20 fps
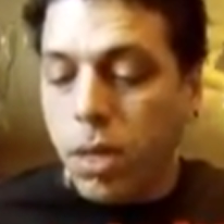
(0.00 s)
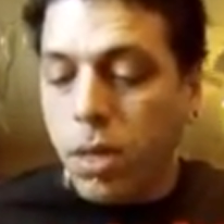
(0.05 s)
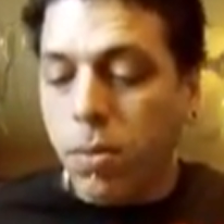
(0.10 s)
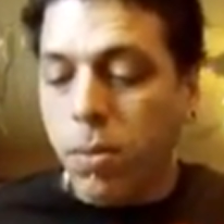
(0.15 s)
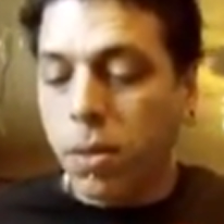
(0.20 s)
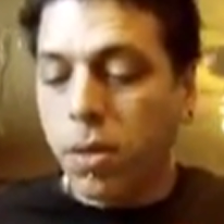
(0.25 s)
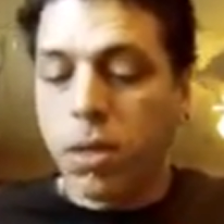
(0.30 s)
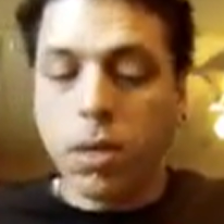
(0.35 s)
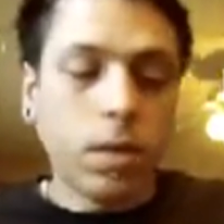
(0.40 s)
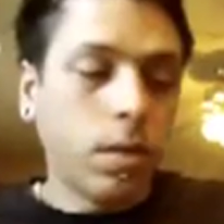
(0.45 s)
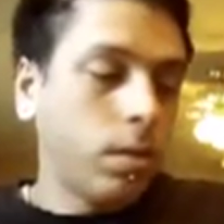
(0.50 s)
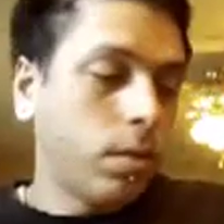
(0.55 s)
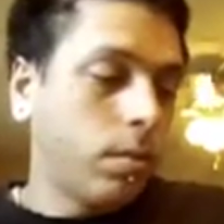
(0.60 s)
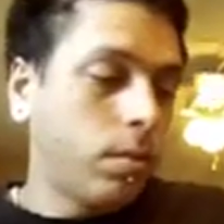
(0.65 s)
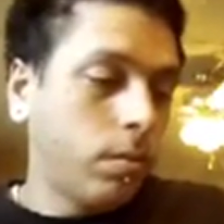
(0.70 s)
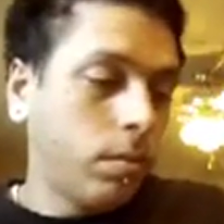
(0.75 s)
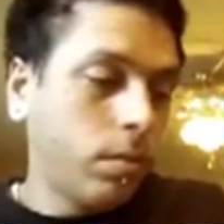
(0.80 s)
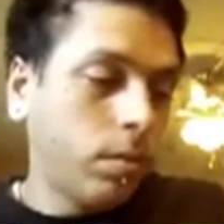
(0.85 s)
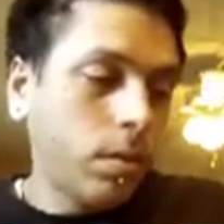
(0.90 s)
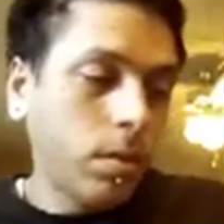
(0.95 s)

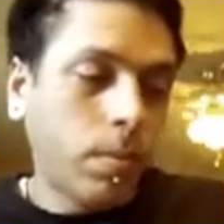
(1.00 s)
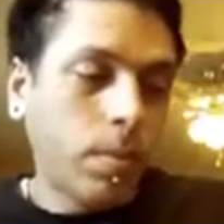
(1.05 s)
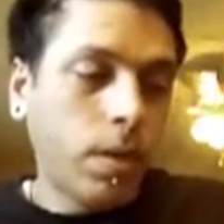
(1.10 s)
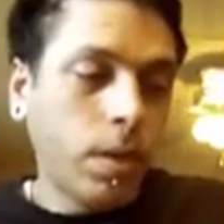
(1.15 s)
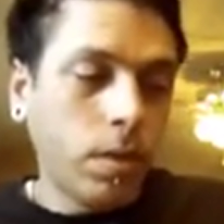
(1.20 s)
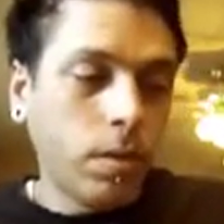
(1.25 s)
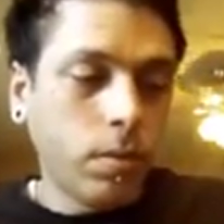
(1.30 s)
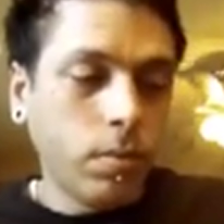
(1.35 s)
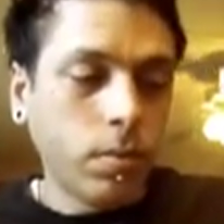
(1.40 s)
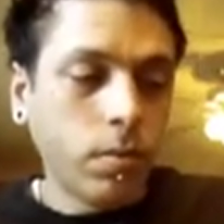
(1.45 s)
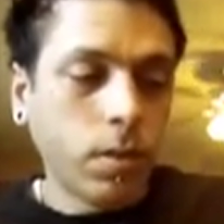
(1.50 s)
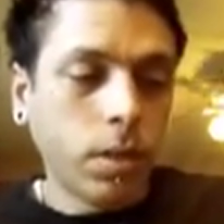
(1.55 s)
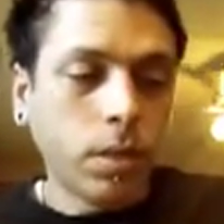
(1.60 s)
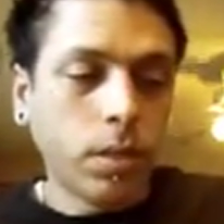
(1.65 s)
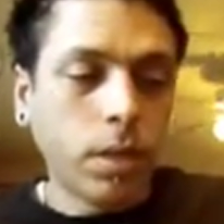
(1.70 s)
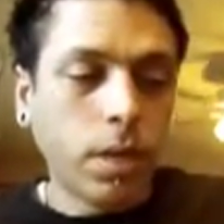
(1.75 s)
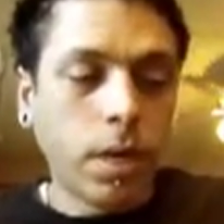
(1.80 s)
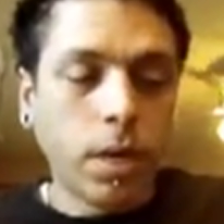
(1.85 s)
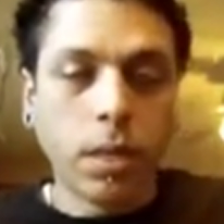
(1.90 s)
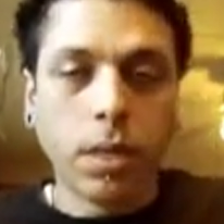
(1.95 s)
because, I mean, who
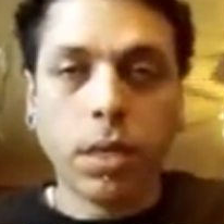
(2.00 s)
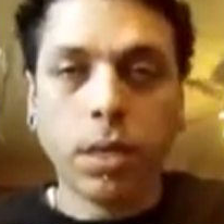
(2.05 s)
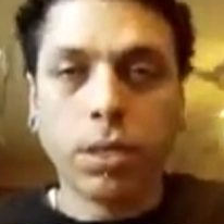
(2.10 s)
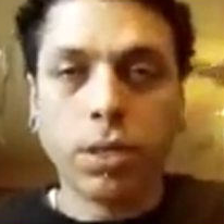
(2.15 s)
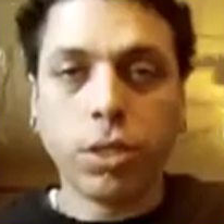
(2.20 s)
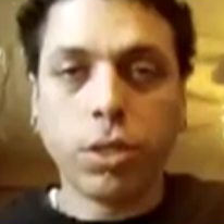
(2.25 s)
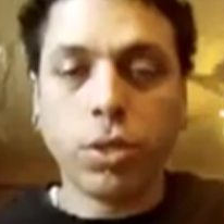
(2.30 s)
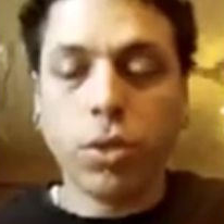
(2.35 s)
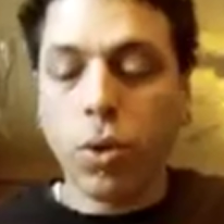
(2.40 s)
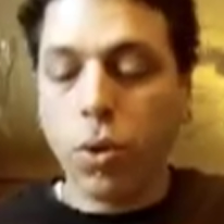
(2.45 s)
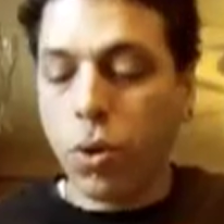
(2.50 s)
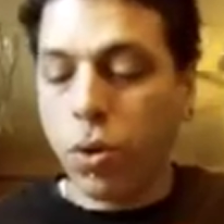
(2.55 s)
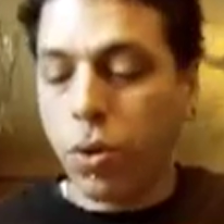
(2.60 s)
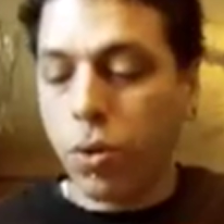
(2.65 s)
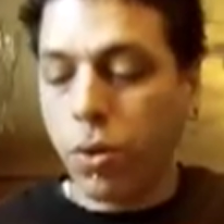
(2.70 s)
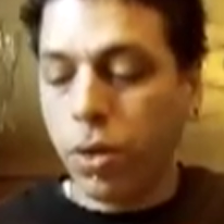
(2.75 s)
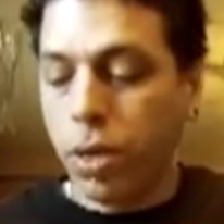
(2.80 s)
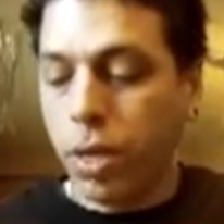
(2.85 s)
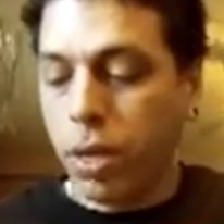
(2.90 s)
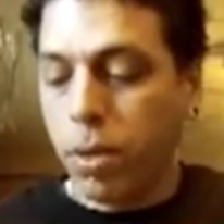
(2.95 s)
doesn't need a dungeon door
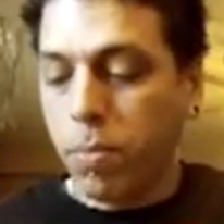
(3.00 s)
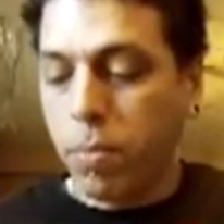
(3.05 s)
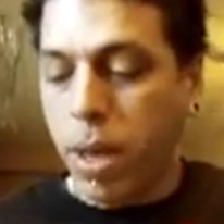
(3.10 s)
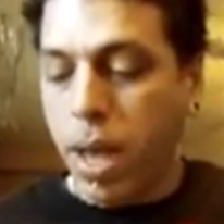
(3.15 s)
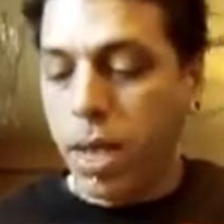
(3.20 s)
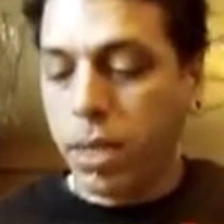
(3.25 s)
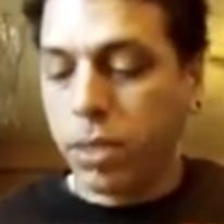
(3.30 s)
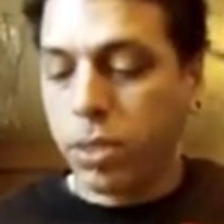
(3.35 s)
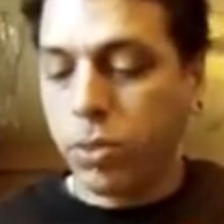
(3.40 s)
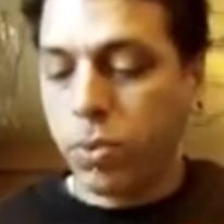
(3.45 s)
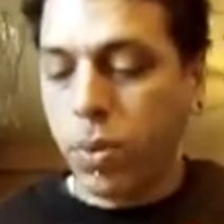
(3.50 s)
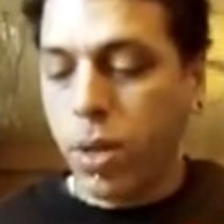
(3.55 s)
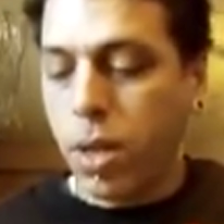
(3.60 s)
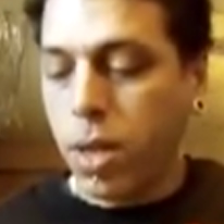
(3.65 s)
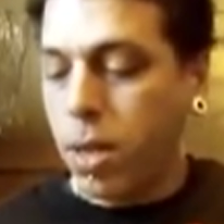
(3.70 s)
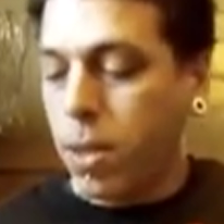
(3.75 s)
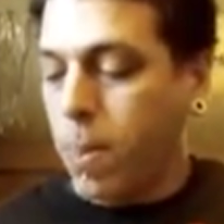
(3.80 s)
or hidden passageway?